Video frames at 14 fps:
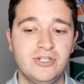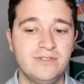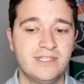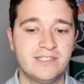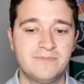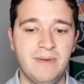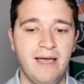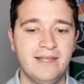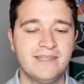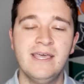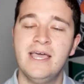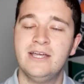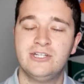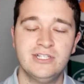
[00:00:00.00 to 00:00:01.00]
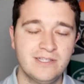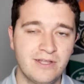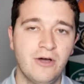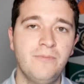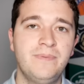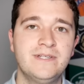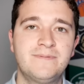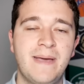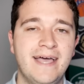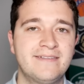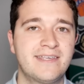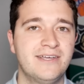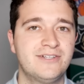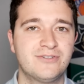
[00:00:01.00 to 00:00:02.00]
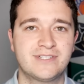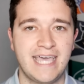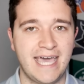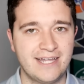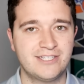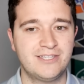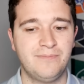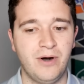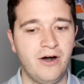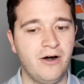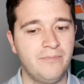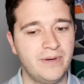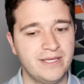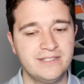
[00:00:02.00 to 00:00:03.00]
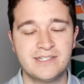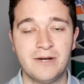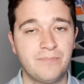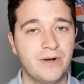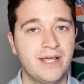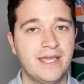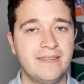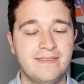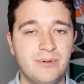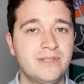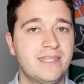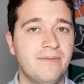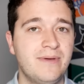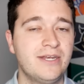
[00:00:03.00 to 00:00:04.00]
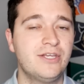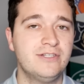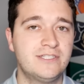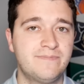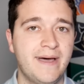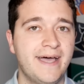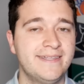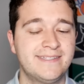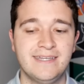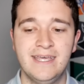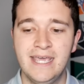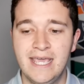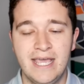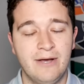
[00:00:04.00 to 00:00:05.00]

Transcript: and choose his spots, just as the hope his pass catchers catch the ball, but he's going to put it and put them in good spots. And